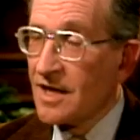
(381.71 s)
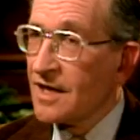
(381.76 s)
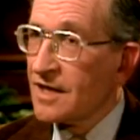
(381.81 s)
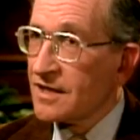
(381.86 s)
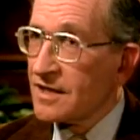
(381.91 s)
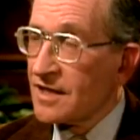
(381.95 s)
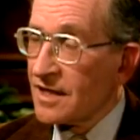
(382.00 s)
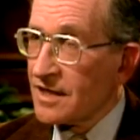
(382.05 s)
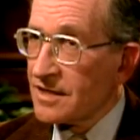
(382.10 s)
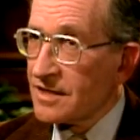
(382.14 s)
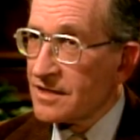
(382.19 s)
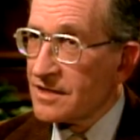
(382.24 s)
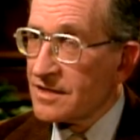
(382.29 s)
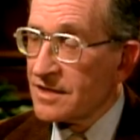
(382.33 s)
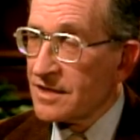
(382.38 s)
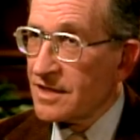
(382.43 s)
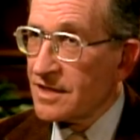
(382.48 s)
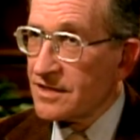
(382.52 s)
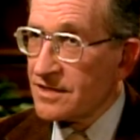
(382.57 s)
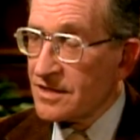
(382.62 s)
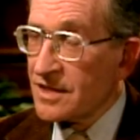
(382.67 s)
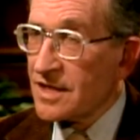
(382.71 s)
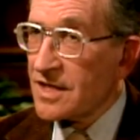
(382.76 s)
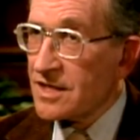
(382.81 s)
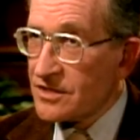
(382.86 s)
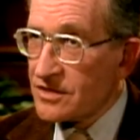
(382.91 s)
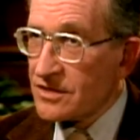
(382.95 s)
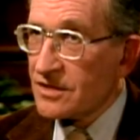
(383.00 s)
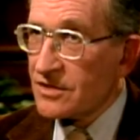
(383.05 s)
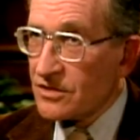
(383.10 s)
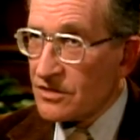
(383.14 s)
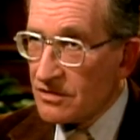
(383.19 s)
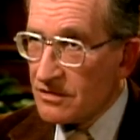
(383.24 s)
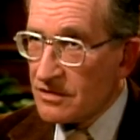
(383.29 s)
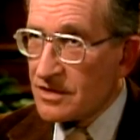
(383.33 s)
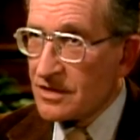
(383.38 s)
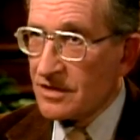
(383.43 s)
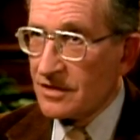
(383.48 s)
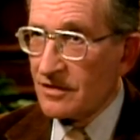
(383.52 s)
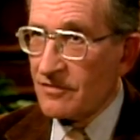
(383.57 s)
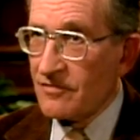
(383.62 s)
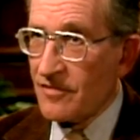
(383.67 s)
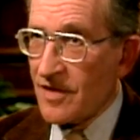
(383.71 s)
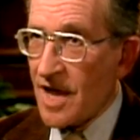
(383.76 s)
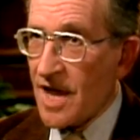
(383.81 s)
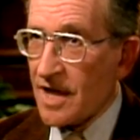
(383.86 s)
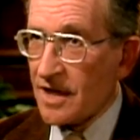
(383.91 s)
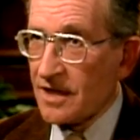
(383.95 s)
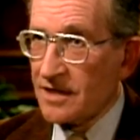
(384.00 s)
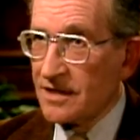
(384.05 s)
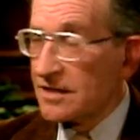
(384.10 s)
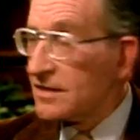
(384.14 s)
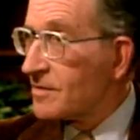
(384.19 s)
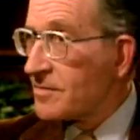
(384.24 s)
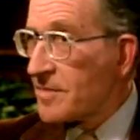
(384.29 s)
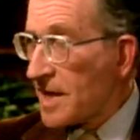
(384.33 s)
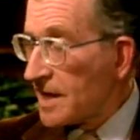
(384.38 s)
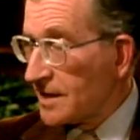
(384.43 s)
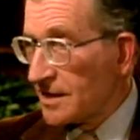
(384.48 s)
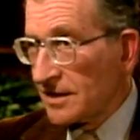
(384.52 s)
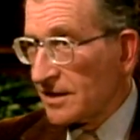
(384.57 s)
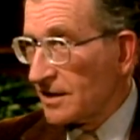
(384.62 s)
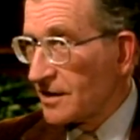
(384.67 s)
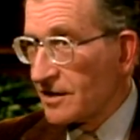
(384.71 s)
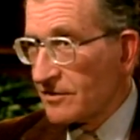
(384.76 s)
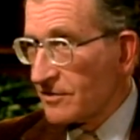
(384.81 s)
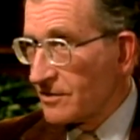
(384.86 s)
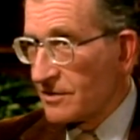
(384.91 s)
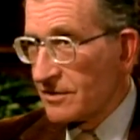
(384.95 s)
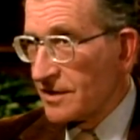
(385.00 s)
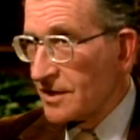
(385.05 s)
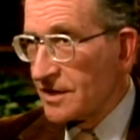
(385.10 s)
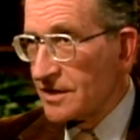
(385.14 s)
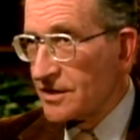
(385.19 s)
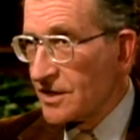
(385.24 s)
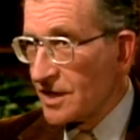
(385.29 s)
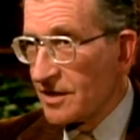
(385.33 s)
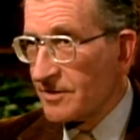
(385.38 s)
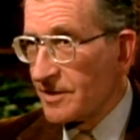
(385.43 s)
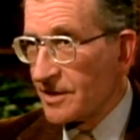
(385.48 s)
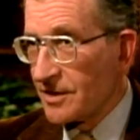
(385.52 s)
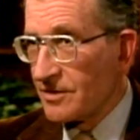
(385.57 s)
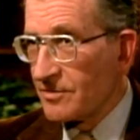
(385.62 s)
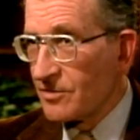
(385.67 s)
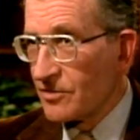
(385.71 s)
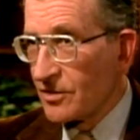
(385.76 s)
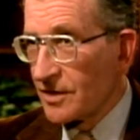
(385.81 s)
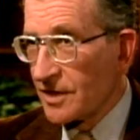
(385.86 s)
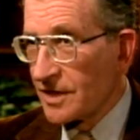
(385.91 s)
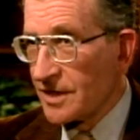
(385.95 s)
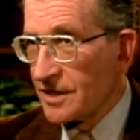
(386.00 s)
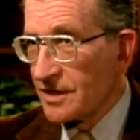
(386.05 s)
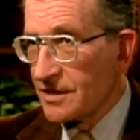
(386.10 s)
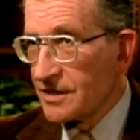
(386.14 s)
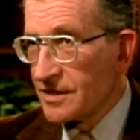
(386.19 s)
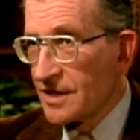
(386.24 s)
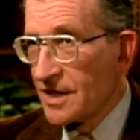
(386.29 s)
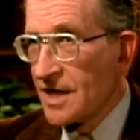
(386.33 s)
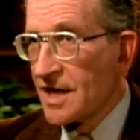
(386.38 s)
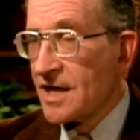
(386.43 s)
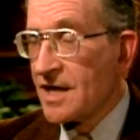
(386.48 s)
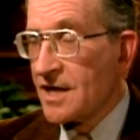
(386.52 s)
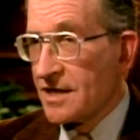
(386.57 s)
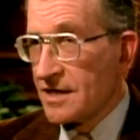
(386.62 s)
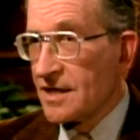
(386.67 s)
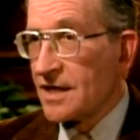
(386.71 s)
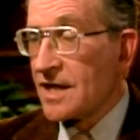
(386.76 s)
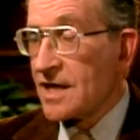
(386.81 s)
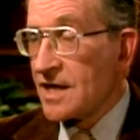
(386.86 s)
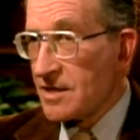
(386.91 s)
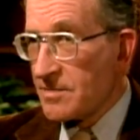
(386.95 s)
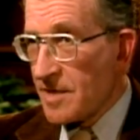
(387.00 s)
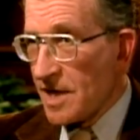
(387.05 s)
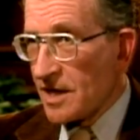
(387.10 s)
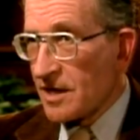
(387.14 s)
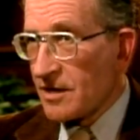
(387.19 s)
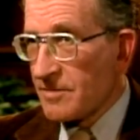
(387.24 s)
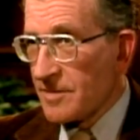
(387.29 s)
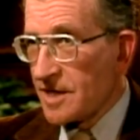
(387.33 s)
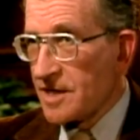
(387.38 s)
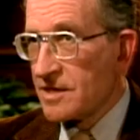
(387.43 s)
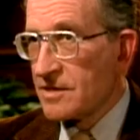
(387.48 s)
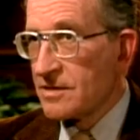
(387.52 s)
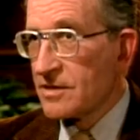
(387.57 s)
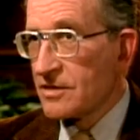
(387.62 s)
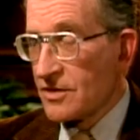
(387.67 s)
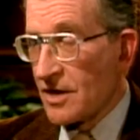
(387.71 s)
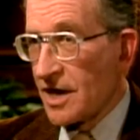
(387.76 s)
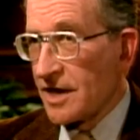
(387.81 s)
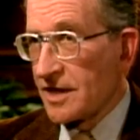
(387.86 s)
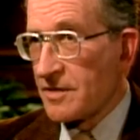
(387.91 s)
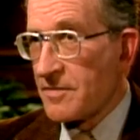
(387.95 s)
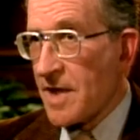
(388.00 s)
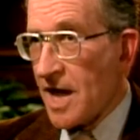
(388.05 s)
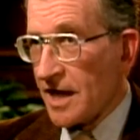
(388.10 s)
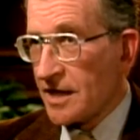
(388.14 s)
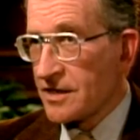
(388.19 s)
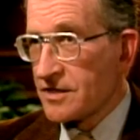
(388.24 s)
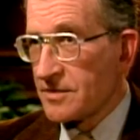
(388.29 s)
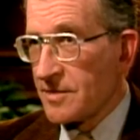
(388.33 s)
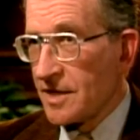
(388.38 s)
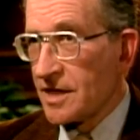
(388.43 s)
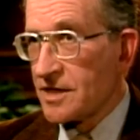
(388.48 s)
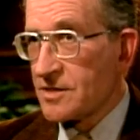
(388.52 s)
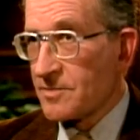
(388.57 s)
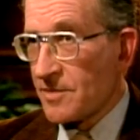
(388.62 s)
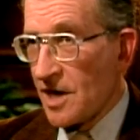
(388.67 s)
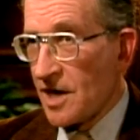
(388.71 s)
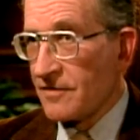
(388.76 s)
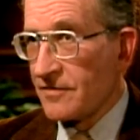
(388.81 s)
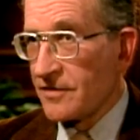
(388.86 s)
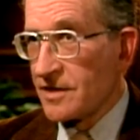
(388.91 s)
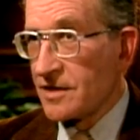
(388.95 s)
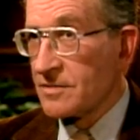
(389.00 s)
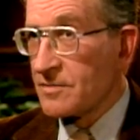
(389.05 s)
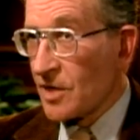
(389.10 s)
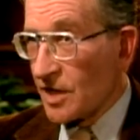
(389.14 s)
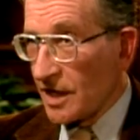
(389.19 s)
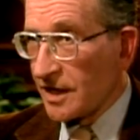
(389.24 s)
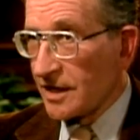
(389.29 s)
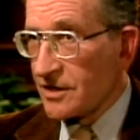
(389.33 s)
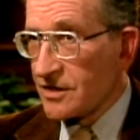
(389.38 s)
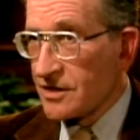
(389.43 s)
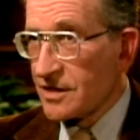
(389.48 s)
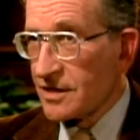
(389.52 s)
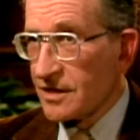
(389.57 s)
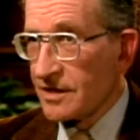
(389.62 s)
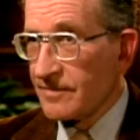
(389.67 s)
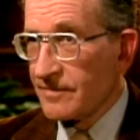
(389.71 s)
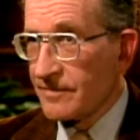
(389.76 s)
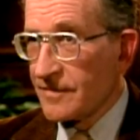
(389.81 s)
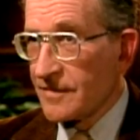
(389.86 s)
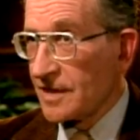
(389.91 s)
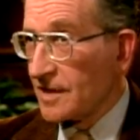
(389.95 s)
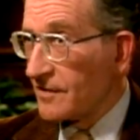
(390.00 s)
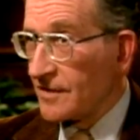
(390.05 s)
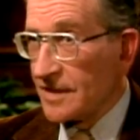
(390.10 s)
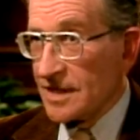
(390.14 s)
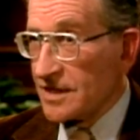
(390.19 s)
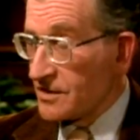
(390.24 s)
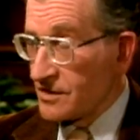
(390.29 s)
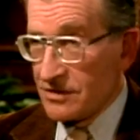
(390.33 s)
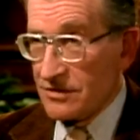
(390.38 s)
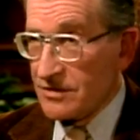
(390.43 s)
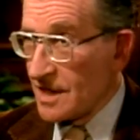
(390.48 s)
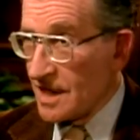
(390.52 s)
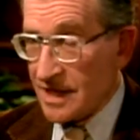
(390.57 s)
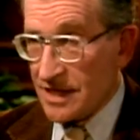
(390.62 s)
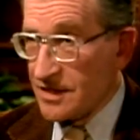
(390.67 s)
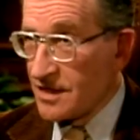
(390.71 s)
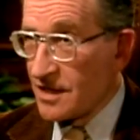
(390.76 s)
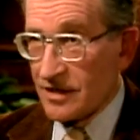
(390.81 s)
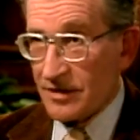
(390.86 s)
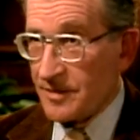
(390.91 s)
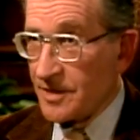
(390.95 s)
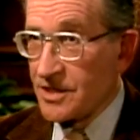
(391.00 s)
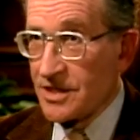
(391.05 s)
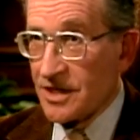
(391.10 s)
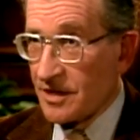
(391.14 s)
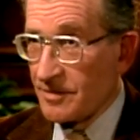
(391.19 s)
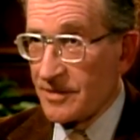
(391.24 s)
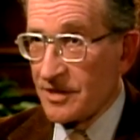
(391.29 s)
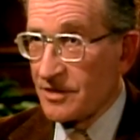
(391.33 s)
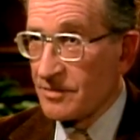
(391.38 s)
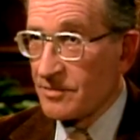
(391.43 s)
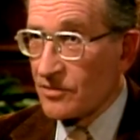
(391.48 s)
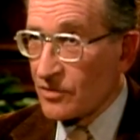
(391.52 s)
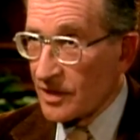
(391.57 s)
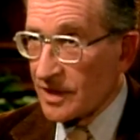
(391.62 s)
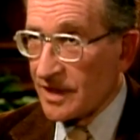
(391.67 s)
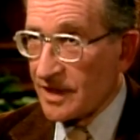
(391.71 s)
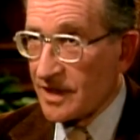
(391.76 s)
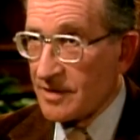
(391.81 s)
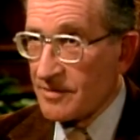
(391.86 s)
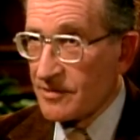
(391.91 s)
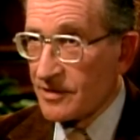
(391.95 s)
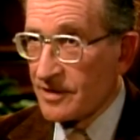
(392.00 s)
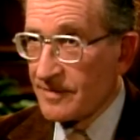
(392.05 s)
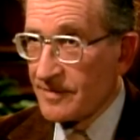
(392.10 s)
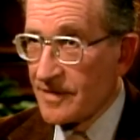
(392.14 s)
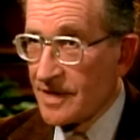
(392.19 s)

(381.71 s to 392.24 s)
Now, it's an institutional fact, independently of who the chairman of the board is, that he'd better be trying to maximize profit and market share. And if he doesn't do that, he's not going to be chairman of the board anymore.